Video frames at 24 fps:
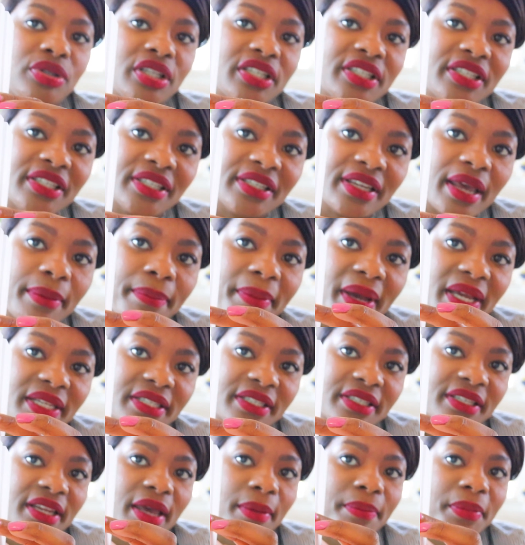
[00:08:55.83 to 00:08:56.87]
the
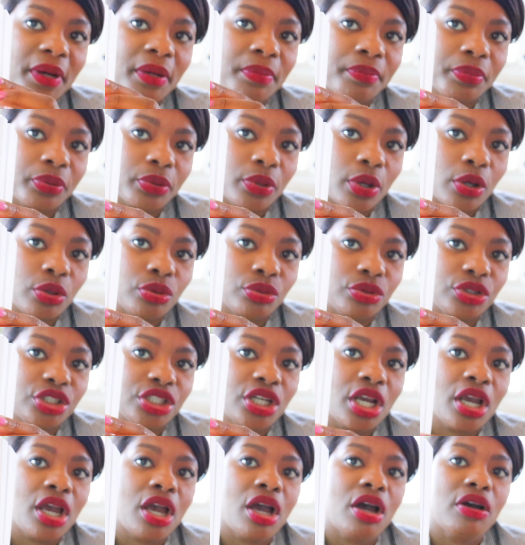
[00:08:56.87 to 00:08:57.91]
step-by-step -step approach
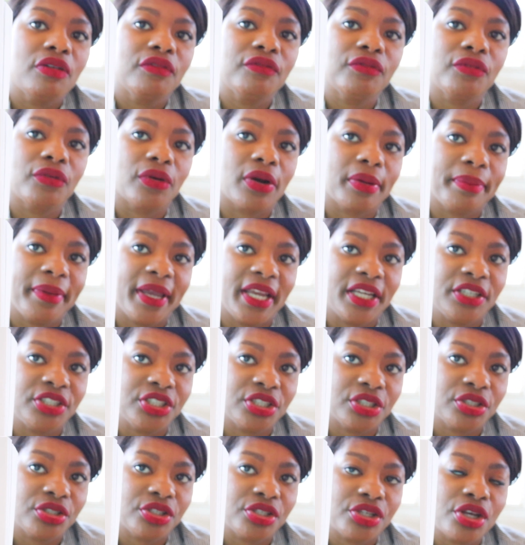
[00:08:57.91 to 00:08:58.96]
for a
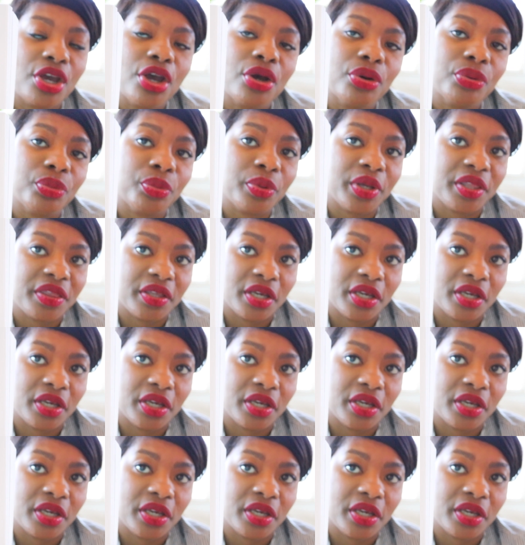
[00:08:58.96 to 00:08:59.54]
patient with